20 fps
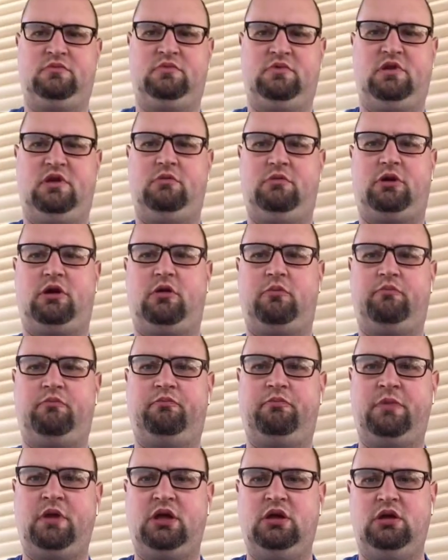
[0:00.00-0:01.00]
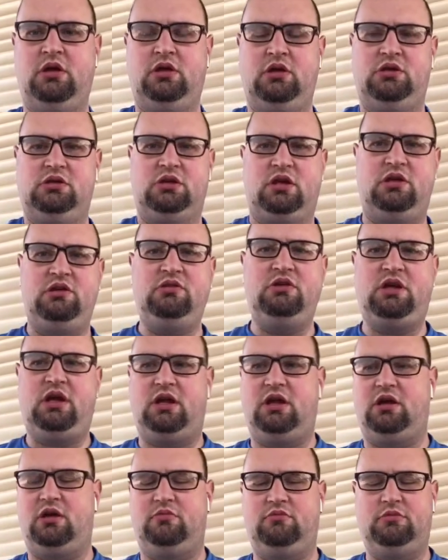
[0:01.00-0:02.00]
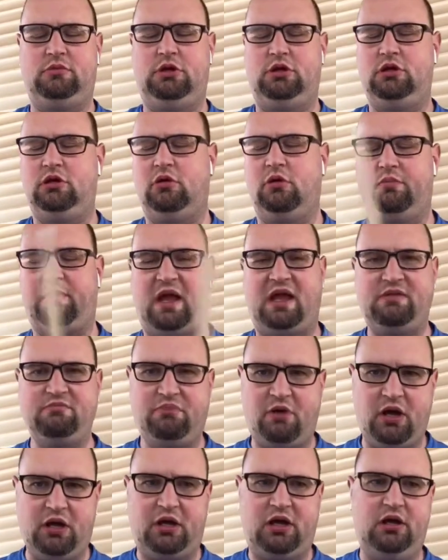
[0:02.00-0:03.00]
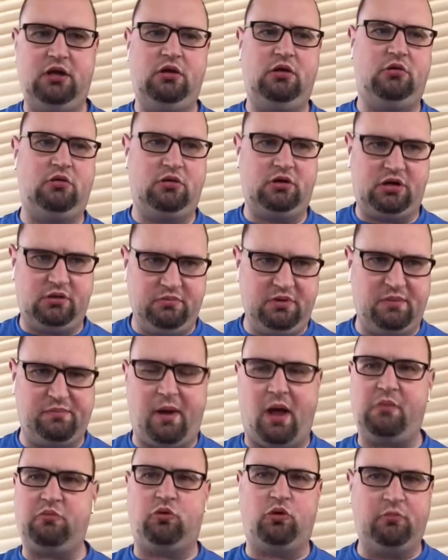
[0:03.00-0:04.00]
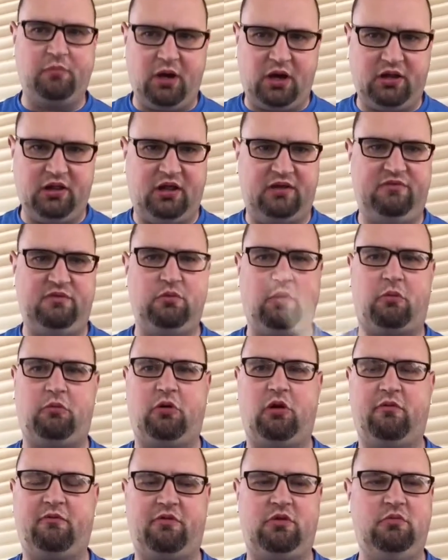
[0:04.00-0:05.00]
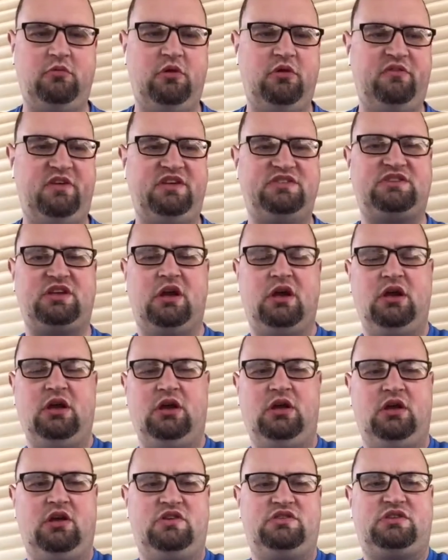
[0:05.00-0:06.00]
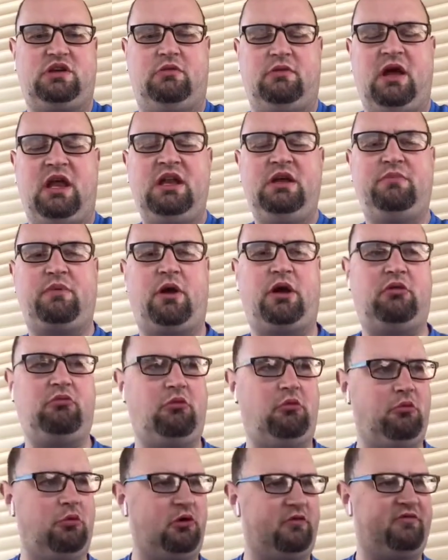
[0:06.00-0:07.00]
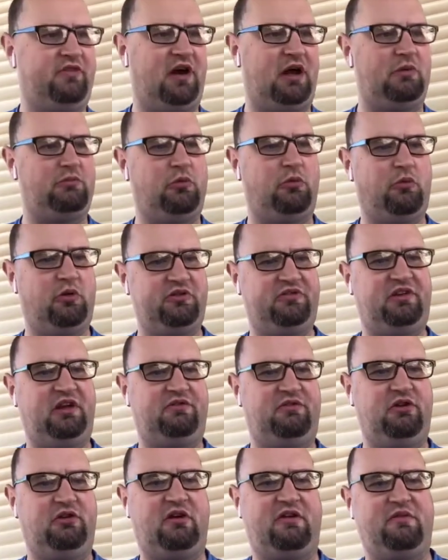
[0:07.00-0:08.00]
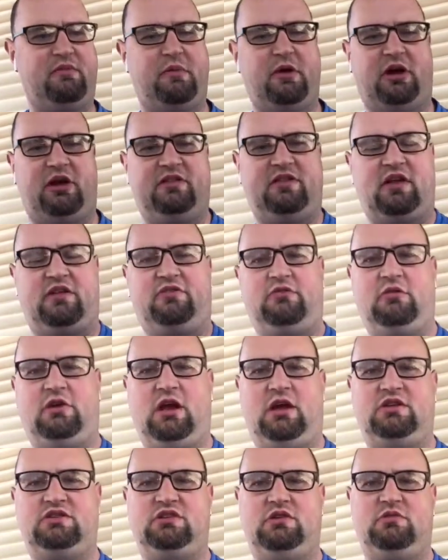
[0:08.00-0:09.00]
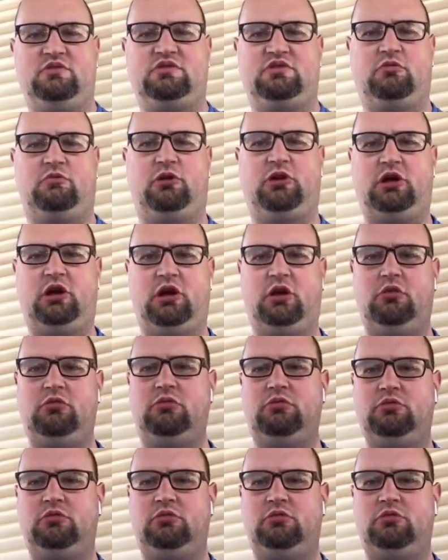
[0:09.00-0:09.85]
Here we go. You can get a paint bucket, or it could be a popcorn bucket like if you brought one home from the movies. So any bucket will work fine. But once again, if you don't have a bucket, that's okay too. So we're going to go.